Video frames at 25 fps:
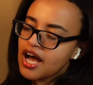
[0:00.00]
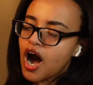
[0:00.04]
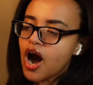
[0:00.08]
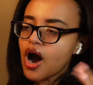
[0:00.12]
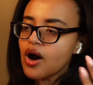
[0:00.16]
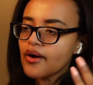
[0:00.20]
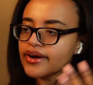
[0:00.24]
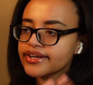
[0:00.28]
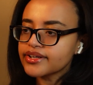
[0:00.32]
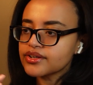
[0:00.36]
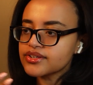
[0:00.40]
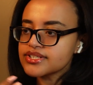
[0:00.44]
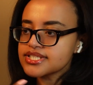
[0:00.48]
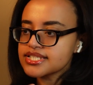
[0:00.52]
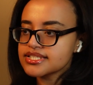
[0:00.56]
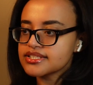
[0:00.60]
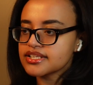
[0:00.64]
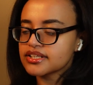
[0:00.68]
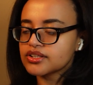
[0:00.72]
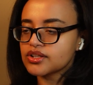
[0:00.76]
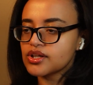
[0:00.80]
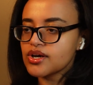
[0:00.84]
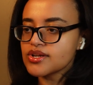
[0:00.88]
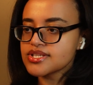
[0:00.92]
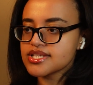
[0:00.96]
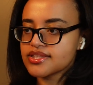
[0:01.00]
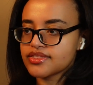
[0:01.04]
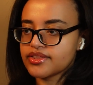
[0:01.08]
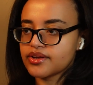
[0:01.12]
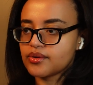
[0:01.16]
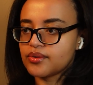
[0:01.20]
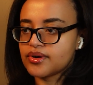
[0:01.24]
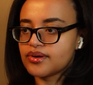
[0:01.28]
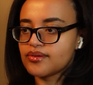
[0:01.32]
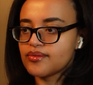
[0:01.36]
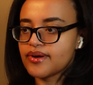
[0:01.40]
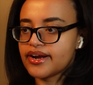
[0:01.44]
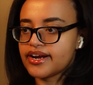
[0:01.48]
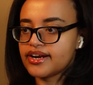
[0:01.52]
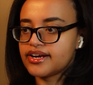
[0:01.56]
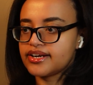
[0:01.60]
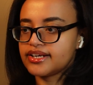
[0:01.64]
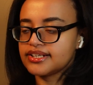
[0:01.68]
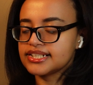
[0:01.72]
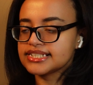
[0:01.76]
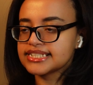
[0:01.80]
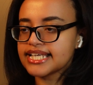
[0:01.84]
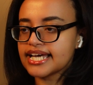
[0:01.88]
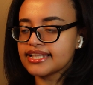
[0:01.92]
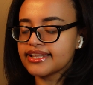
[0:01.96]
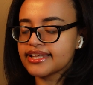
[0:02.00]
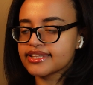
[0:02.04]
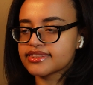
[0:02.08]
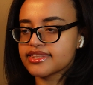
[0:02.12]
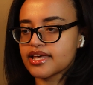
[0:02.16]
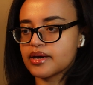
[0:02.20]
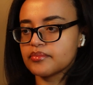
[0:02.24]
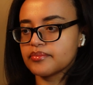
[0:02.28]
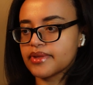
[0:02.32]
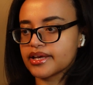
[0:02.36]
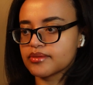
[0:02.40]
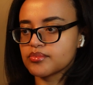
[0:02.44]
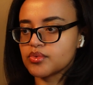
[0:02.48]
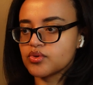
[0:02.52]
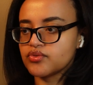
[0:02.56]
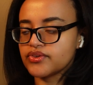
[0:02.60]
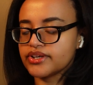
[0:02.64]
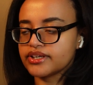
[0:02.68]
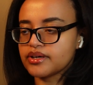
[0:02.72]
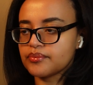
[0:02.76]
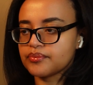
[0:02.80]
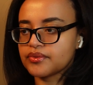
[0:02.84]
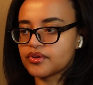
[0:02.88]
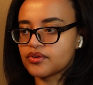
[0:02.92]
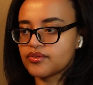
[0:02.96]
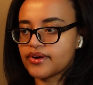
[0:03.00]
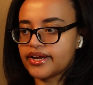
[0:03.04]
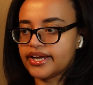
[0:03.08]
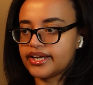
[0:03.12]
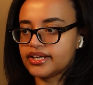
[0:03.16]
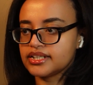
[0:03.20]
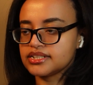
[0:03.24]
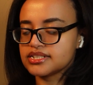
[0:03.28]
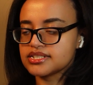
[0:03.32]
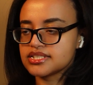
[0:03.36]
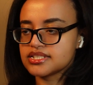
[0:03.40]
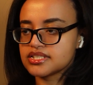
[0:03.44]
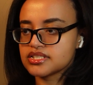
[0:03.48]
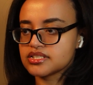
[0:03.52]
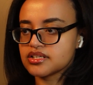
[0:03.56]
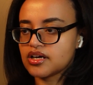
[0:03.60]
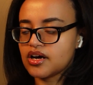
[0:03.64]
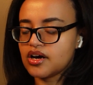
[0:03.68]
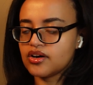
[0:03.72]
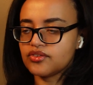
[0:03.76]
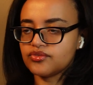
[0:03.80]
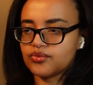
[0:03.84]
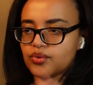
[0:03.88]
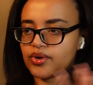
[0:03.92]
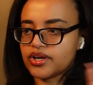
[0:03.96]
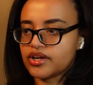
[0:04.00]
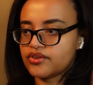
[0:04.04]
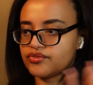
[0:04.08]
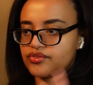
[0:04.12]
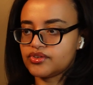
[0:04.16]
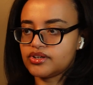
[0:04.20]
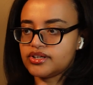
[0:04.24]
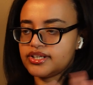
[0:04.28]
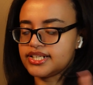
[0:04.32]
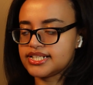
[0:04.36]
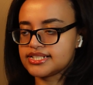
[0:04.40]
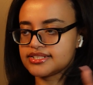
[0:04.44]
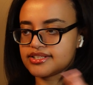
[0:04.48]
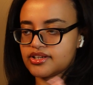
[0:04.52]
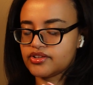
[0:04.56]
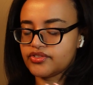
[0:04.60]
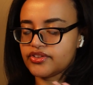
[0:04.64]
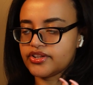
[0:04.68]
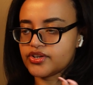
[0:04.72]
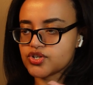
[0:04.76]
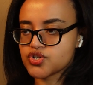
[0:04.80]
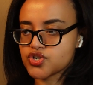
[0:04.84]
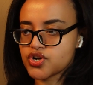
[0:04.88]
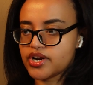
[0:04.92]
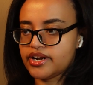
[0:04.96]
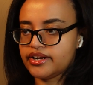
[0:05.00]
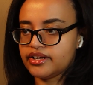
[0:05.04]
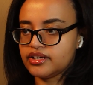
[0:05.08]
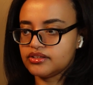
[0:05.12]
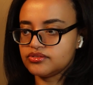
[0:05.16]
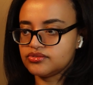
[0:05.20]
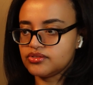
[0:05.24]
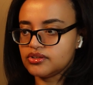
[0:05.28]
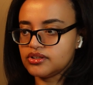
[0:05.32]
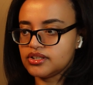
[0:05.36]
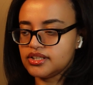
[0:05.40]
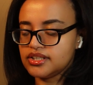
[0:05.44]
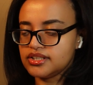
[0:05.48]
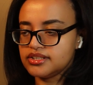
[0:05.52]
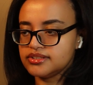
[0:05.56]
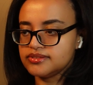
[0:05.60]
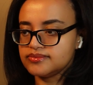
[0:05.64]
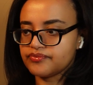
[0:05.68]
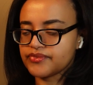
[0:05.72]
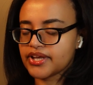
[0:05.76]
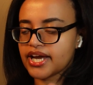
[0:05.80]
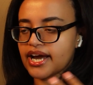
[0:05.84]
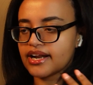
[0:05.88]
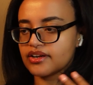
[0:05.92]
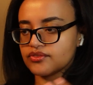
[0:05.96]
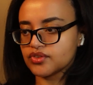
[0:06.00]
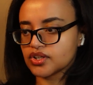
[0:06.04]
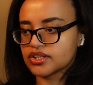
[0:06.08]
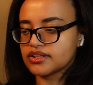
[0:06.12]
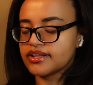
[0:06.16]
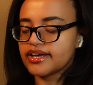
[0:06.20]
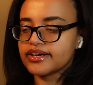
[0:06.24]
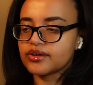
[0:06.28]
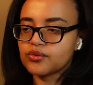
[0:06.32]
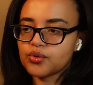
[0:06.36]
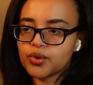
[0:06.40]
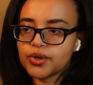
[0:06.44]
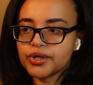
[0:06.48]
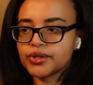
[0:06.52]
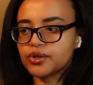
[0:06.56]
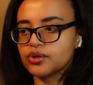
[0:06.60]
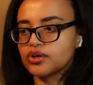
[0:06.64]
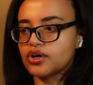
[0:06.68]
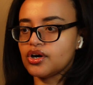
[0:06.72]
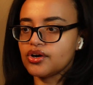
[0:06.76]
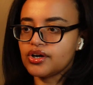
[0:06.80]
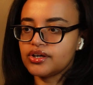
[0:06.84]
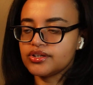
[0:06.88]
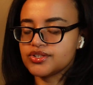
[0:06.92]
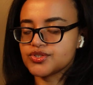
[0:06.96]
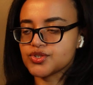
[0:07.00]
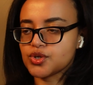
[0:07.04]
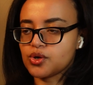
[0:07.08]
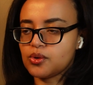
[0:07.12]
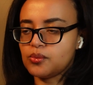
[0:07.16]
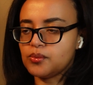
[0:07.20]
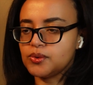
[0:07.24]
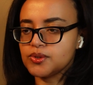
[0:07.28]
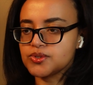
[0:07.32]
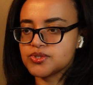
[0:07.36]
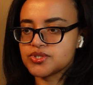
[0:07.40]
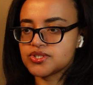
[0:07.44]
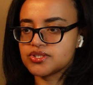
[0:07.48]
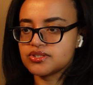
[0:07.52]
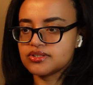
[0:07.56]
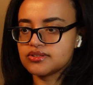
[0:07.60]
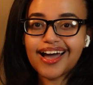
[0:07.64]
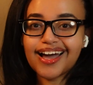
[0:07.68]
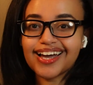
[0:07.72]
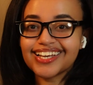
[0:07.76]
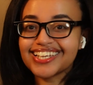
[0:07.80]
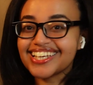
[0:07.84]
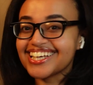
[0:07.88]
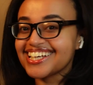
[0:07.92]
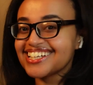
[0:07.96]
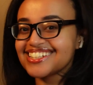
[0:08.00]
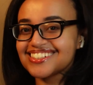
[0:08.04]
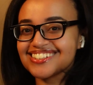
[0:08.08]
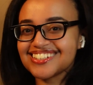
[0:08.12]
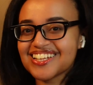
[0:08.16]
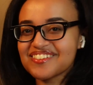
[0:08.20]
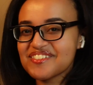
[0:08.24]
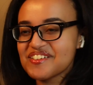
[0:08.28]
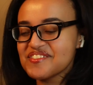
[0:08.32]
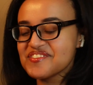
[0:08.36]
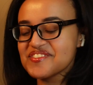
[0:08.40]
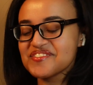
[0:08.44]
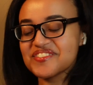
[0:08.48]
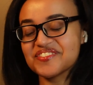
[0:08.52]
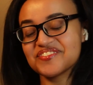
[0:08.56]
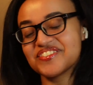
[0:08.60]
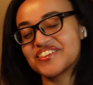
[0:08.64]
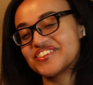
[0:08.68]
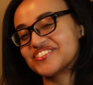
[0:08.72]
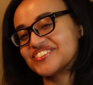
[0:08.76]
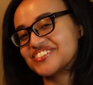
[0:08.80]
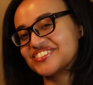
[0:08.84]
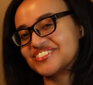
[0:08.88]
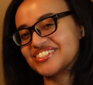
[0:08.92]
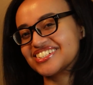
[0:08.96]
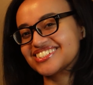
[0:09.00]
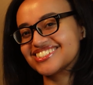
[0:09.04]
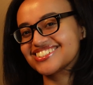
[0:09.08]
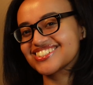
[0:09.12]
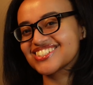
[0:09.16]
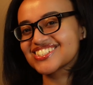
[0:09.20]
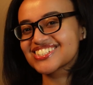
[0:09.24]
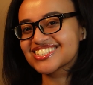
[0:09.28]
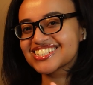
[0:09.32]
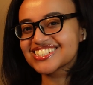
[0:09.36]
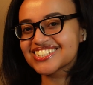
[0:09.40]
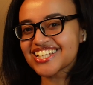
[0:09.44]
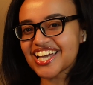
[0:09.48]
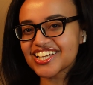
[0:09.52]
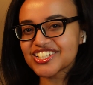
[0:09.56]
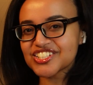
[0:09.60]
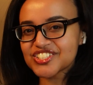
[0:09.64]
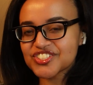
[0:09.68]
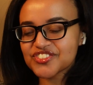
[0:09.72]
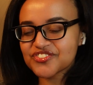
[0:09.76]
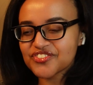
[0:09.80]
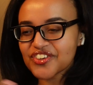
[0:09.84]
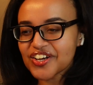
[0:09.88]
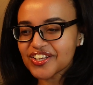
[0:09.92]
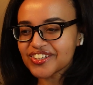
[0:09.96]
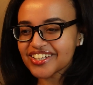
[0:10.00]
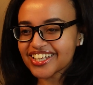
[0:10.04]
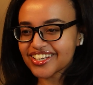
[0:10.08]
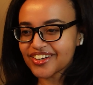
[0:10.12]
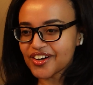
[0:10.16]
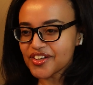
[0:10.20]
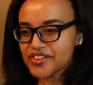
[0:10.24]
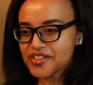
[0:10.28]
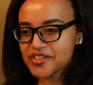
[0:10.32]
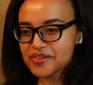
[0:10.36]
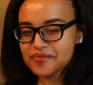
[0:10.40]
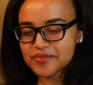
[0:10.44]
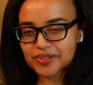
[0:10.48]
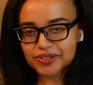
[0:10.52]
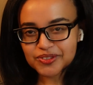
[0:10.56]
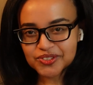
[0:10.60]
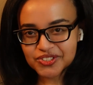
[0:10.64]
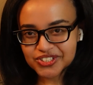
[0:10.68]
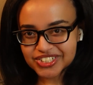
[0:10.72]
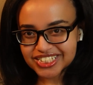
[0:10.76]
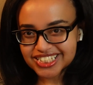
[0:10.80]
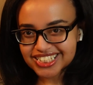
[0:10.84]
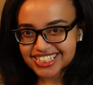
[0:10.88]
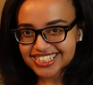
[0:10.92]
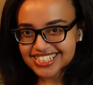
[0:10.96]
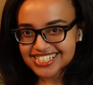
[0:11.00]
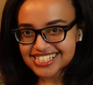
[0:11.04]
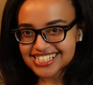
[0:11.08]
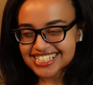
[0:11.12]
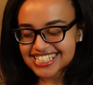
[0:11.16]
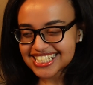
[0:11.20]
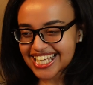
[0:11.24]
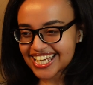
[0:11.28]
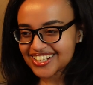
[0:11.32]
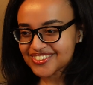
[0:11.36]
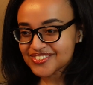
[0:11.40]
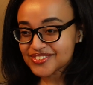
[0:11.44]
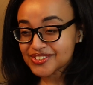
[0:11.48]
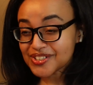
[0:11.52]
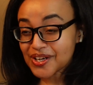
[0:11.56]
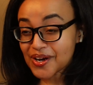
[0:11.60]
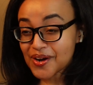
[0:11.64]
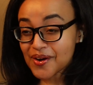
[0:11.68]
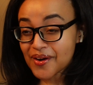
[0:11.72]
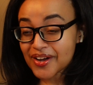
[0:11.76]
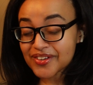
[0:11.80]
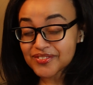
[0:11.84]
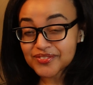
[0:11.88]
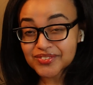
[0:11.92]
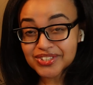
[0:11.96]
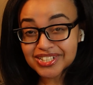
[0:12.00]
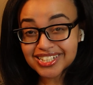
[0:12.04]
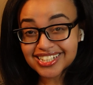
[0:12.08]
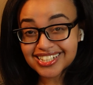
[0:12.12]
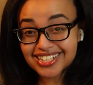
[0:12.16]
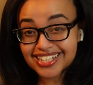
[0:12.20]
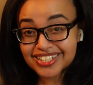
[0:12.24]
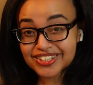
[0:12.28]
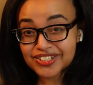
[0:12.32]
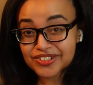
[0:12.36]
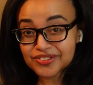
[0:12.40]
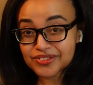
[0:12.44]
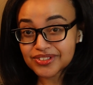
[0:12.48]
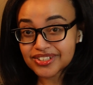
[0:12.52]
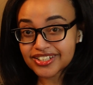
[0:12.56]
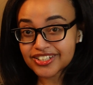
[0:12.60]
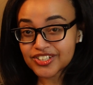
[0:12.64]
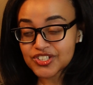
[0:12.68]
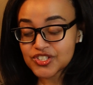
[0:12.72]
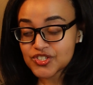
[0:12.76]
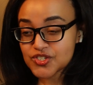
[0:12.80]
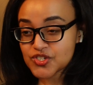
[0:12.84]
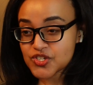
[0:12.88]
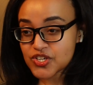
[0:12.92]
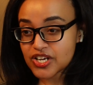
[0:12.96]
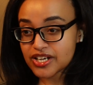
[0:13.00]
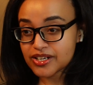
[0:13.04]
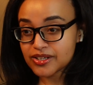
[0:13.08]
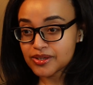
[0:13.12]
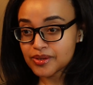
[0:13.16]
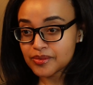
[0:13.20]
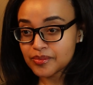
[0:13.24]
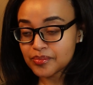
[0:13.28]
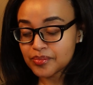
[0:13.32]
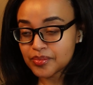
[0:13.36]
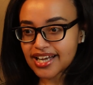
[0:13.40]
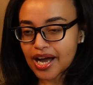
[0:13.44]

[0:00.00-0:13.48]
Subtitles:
Oh, I noticed the clothes that they were wearing. Is that like them like moving up the ranks of whatever it is that they're training for? They kind of look like royal guards almost. Again, that might be my favorite one. Just because I just felt like all the emotions. I don't know. I really like their relationship.